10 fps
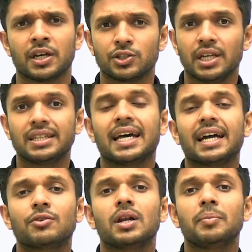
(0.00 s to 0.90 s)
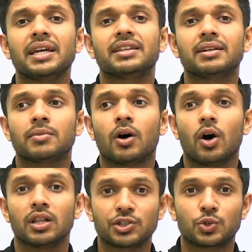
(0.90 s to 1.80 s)
So that will make them,
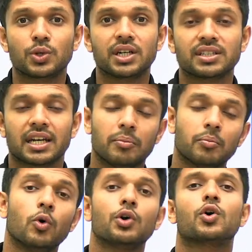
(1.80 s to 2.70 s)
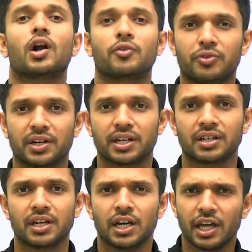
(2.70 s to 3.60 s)
all the students, more confident.
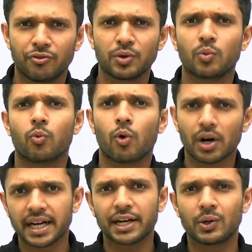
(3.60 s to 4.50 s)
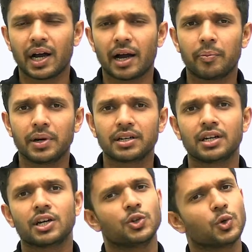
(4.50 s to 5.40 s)
If you want that to
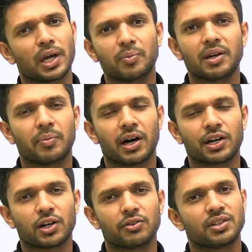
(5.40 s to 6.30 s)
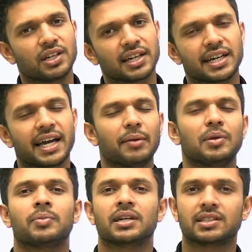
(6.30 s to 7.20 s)
happen, you can be a part of the
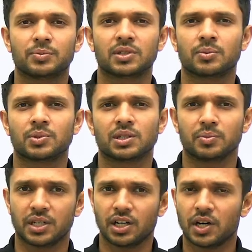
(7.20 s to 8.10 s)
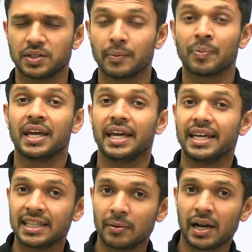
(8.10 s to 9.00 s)
Unacademy Plus subscription, because
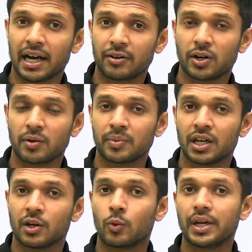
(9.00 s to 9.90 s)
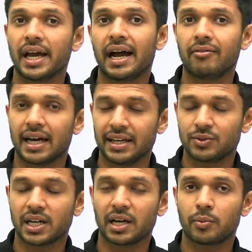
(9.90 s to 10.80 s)
in the platform, we have
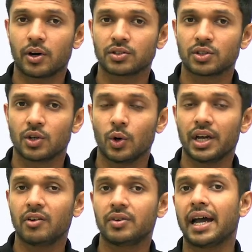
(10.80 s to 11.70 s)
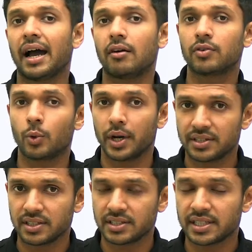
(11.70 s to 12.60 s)
live chat box. Okay, we have
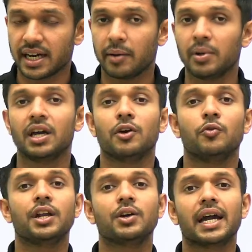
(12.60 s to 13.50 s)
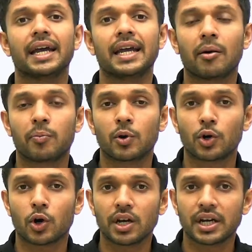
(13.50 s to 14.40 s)
questions tab where you can
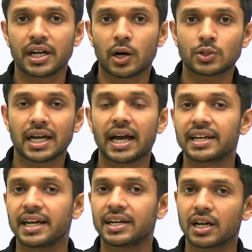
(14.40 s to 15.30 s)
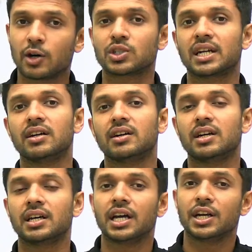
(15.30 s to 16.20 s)
upload all your doubts and get your doubts
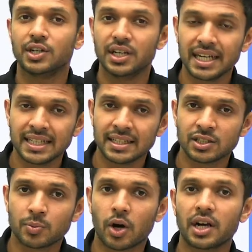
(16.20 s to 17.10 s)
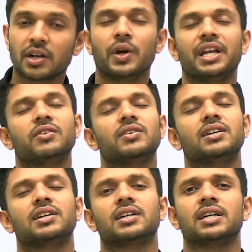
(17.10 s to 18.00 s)
cleared in the spot
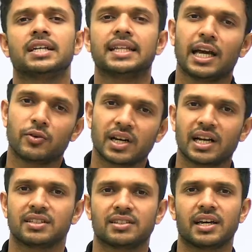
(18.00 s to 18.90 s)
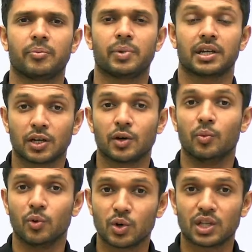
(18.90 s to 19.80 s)
whenever the live classes happen.
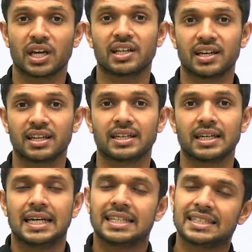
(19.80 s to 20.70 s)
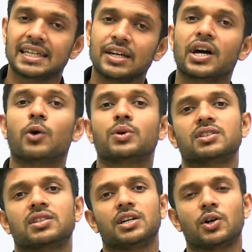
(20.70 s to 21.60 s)
More than that, still your doubt
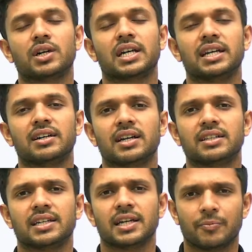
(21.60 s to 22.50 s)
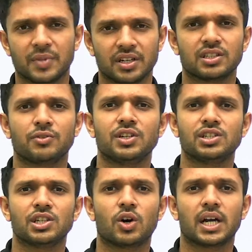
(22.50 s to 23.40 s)
not clear. Let's say there is a
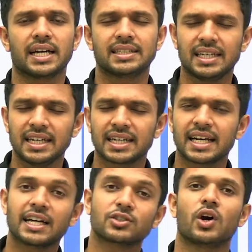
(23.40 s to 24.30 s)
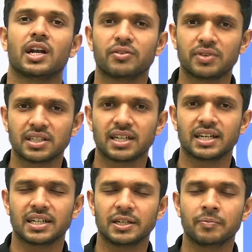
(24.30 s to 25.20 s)
feature called as in-class calling
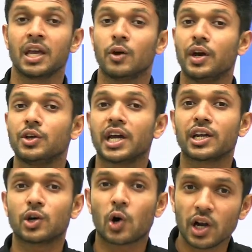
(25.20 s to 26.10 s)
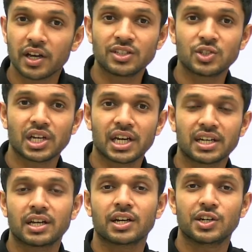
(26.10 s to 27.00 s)
facility where you can call your
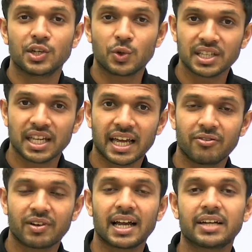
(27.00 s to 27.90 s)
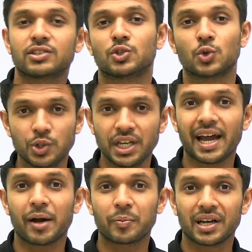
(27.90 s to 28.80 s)
educator during the live class through
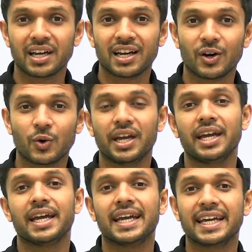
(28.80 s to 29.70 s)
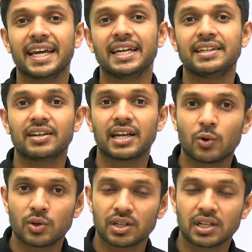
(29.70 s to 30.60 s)
the app. Okay, get your
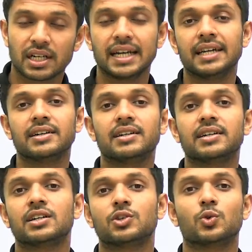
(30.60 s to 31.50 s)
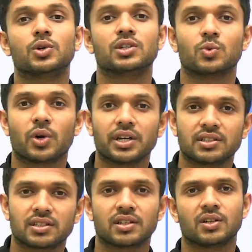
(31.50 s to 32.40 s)
doubt cleared through his
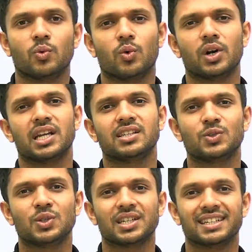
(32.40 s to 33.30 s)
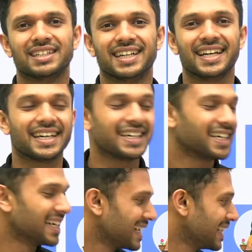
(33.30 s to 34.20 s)
voice. What else you need?
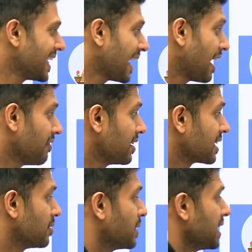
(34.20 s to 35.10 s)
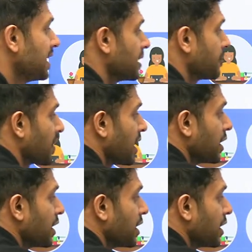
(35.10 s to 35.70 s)
Then I haven't completed.